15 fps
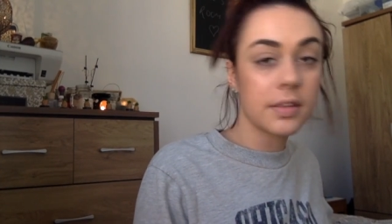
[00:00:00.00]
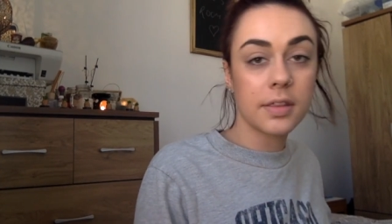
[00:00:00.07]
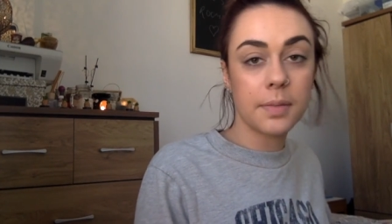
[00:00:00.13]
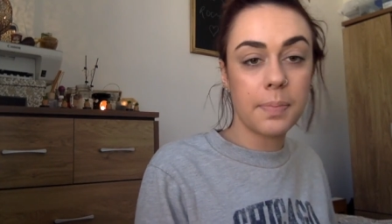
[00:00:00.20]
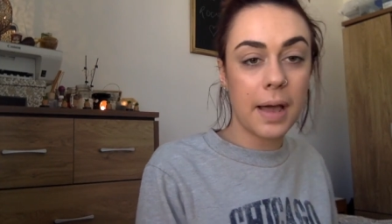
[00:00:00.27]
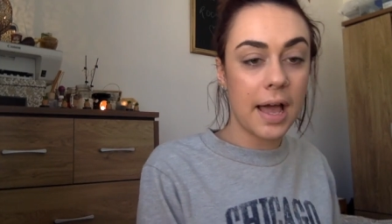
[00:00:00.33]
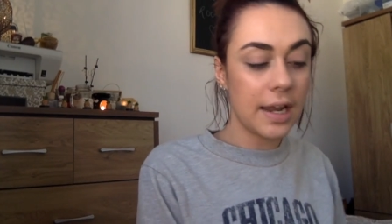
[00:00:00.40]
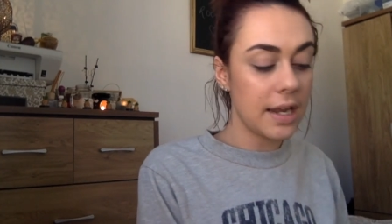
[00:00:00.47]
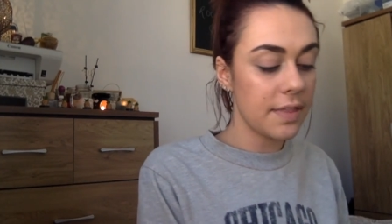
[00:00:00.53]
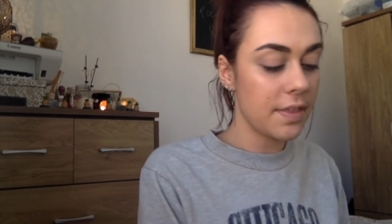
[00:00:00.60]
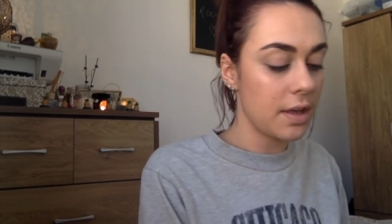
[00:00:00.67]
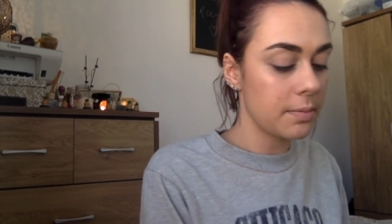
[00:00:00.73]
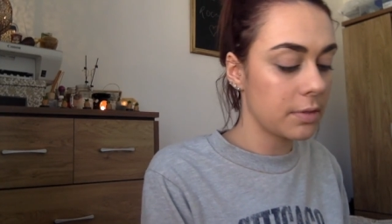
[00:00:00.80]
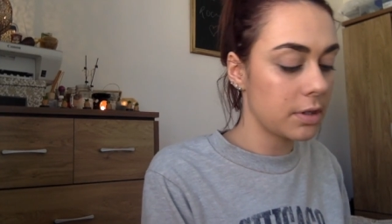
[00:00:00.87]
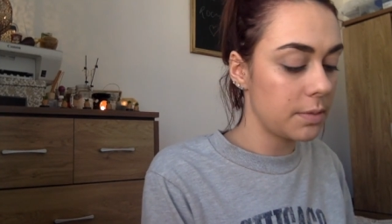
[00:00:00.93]
the palette
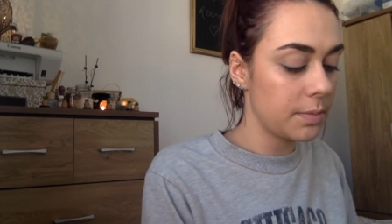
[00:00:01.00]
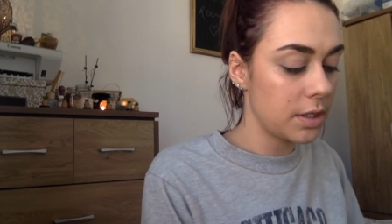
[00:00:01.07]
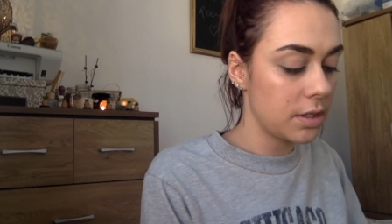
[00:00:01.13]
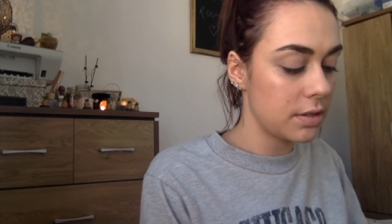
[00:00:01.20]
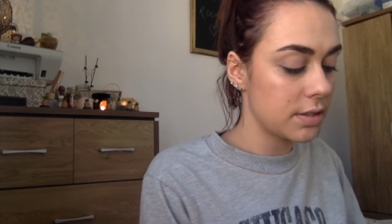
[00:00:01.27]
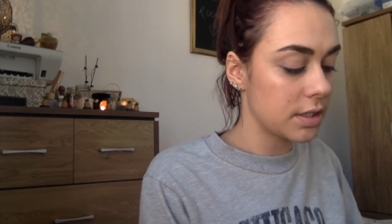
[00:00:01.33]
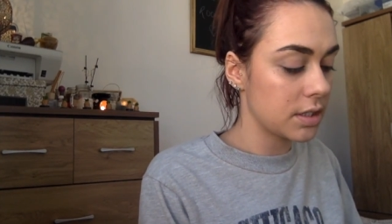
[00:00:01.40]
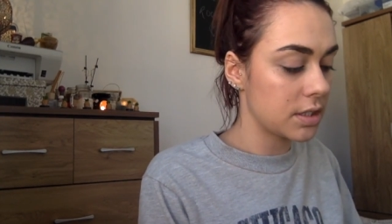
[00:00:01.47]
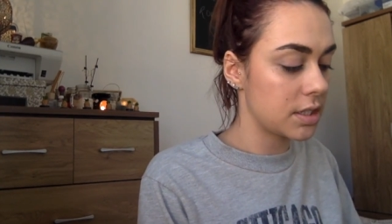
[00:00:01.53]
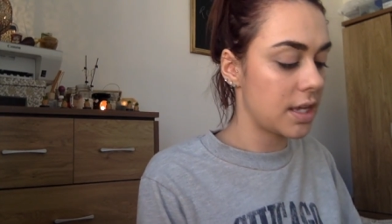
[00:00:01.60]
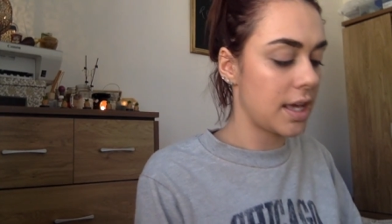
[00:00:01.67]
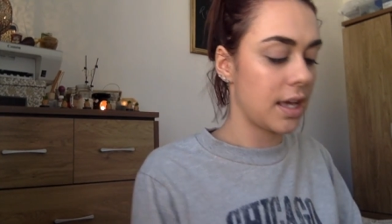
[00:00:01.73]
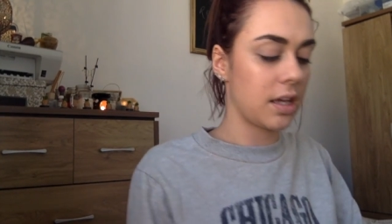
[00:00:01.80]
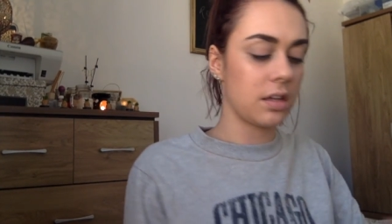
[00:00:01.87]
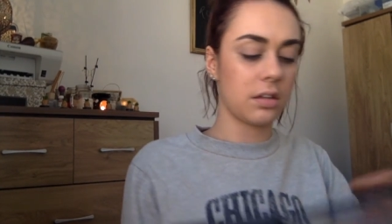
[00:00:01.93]
that I'm going to be using
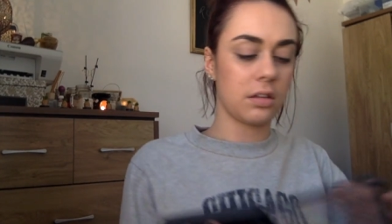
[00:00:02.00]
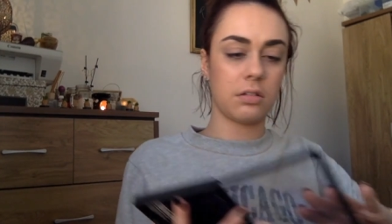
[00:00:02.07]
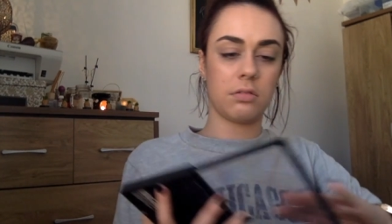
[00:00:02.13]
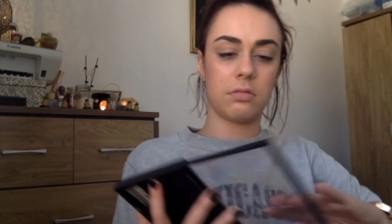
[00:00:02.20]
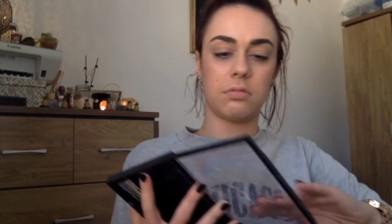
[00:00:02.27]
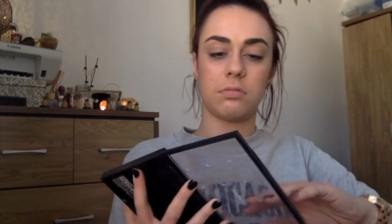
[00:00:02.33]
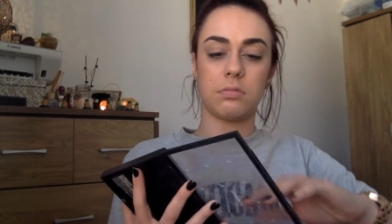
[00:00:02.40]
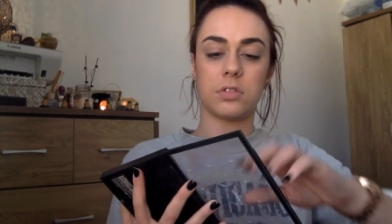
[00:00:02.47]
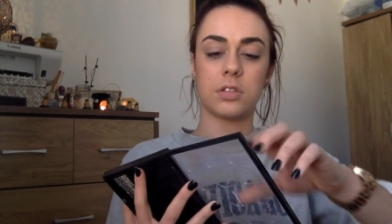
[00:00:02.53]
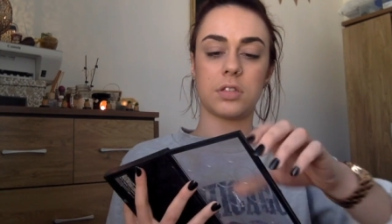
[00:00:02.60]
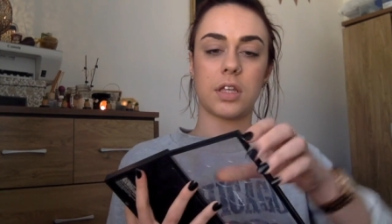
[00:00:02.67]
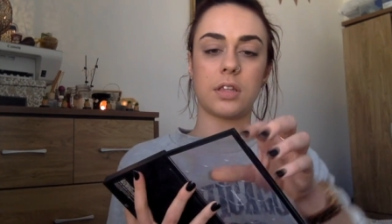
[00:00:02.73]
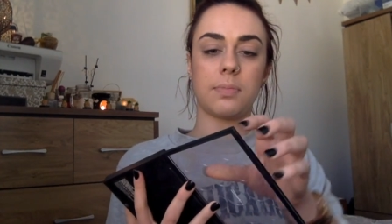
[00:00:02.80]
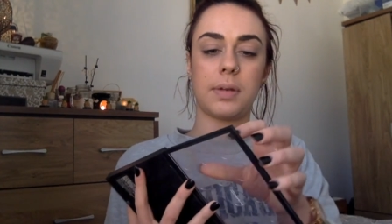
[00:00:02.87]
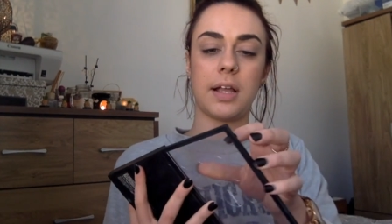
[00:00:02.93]
today, I'll just
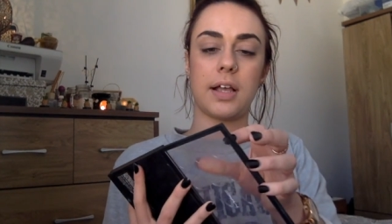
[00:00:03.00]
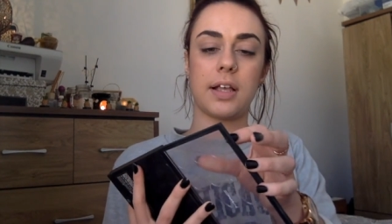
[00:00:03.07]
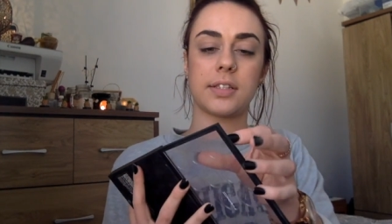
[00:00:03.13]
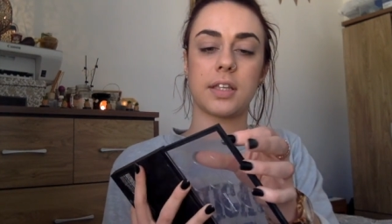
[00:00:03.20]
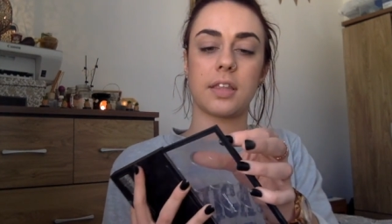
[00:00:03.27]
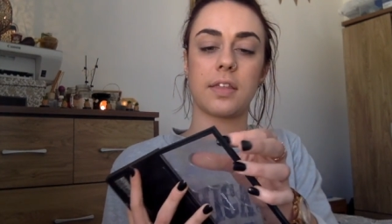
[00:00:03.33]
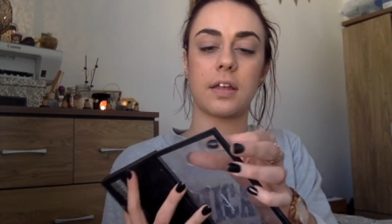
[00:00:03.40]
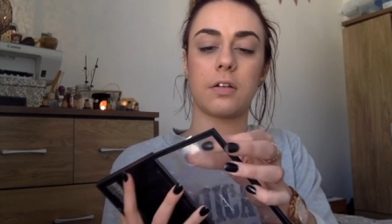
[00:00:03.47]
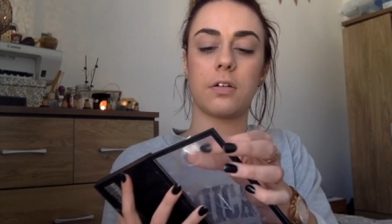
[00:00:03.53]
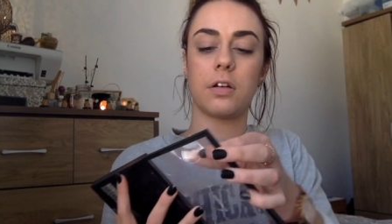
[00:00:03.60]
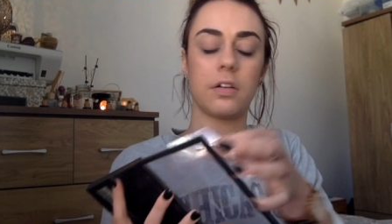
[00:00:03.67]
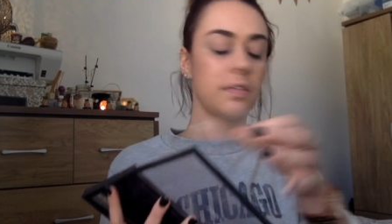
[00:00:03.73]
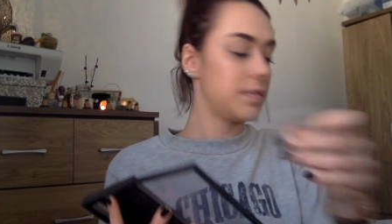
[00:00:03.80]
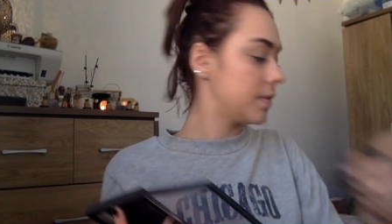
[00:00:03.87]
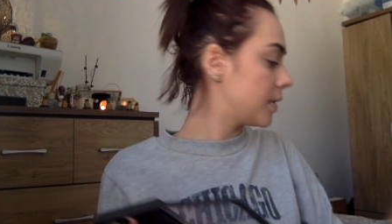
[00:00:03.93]
take the plastic thing
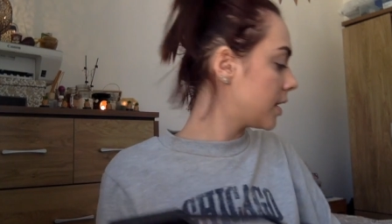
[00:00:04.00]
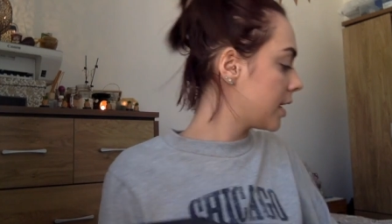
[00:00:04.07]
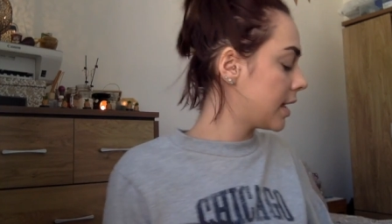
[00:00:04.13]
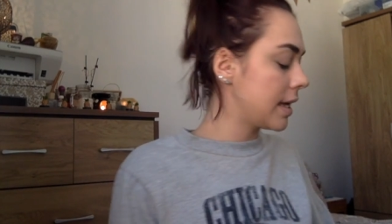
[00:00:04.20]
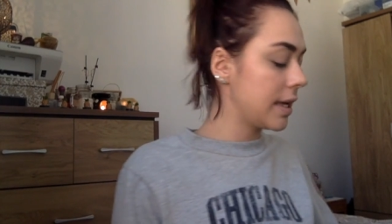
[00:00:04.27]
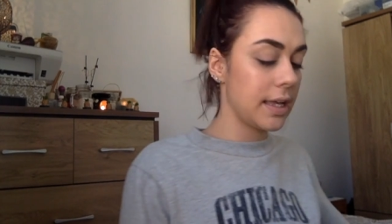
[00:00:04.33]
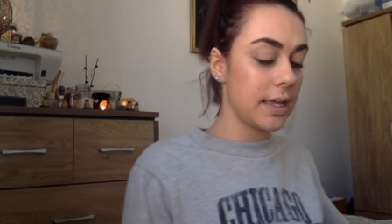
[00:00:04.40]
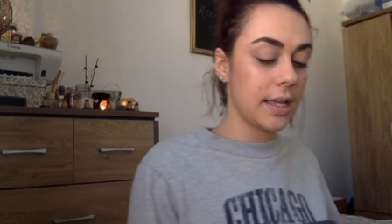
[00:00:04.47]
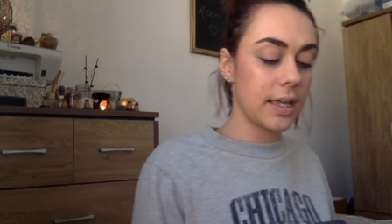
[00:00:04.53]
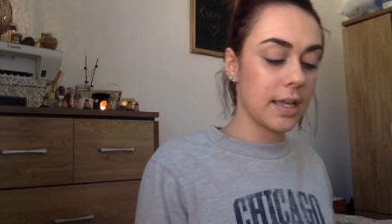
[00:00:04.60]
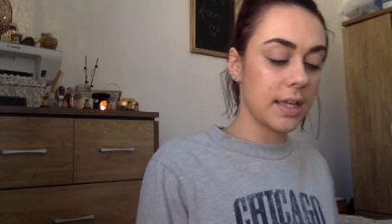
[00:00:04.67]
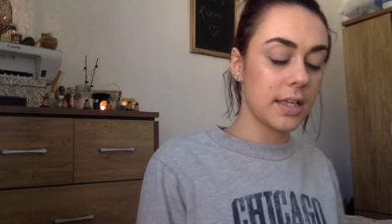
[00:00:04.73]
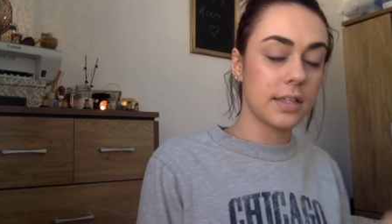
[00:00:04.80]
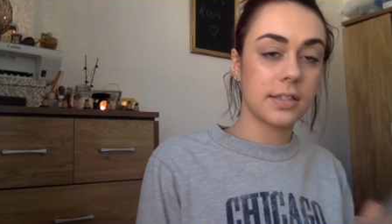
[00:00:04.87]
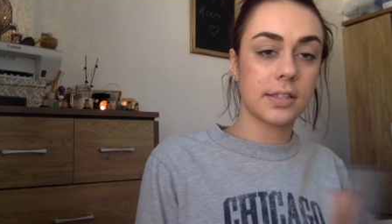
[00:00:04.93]
off,
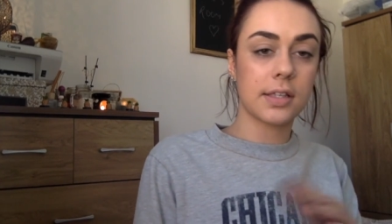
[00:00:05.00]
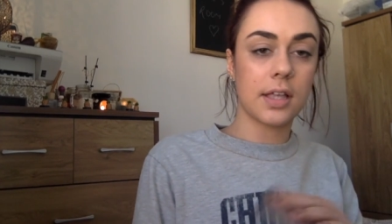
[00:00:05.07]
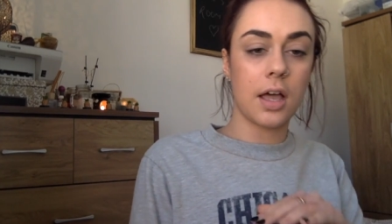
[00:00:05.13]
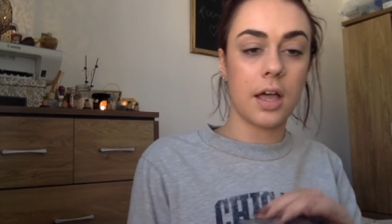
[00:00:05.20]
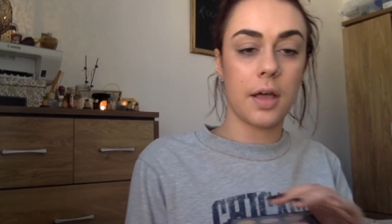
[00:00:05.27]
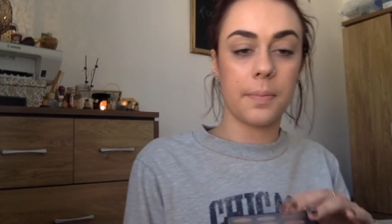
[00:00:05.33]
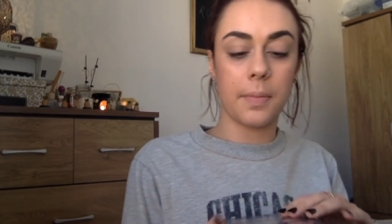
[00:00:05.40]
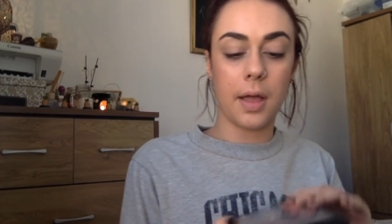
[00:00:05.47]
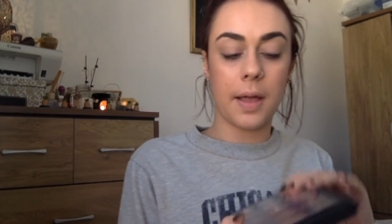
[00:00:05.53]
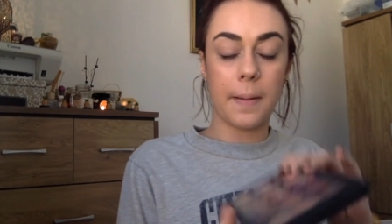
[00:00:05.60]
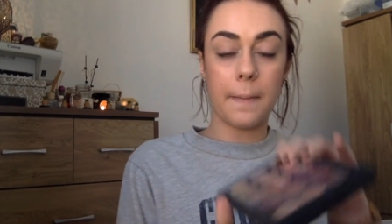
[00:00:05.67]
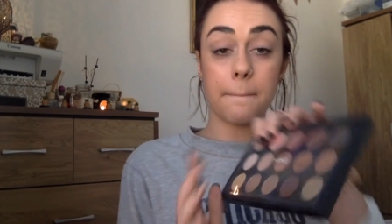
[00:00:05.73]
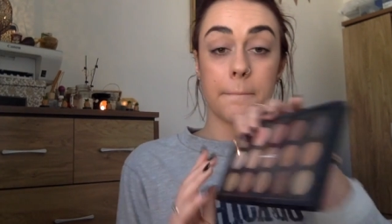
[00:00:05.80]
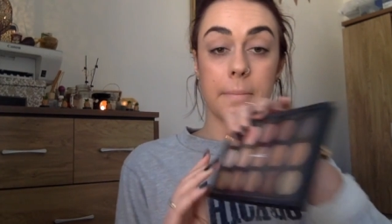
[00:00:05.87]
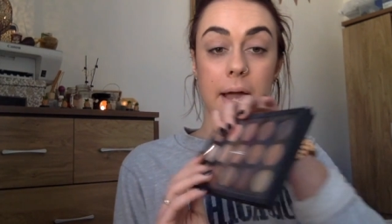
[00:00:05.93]
is a
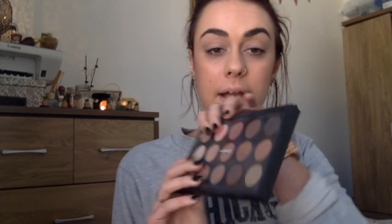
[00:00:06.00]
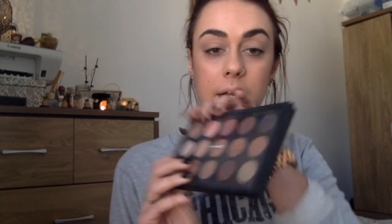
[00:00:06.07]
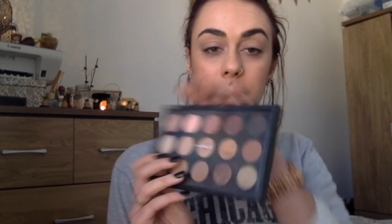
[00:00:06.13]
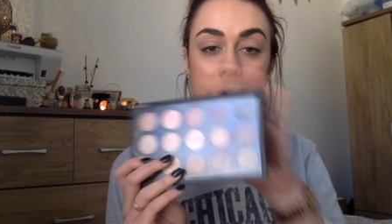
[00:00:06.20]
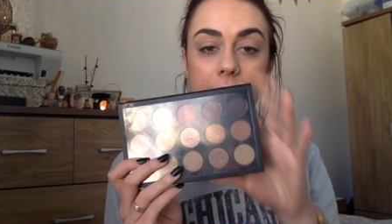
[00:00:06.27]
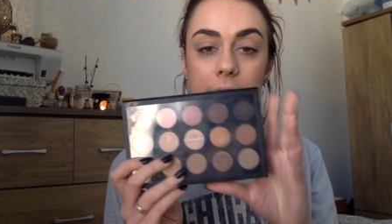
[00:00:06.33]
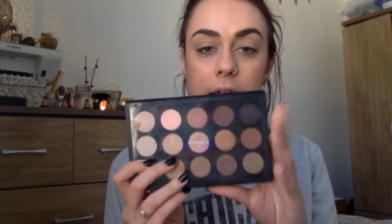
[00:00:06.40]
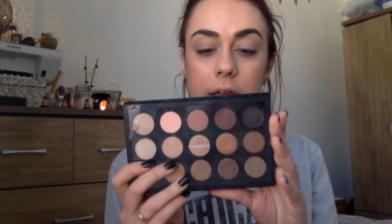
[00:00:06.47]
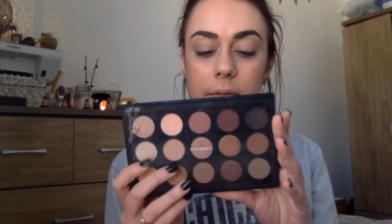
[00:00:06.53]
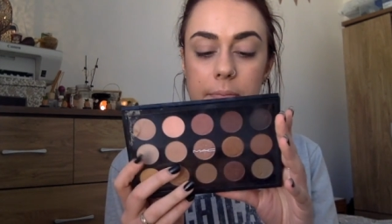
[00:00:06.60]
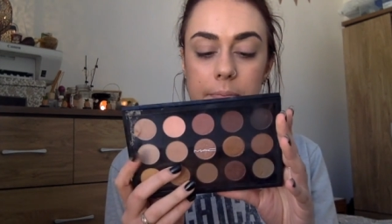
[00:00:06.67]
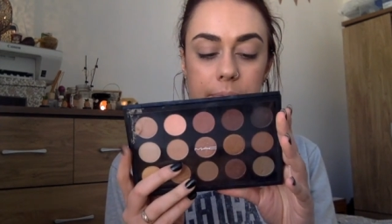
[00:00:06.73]
MAC palette.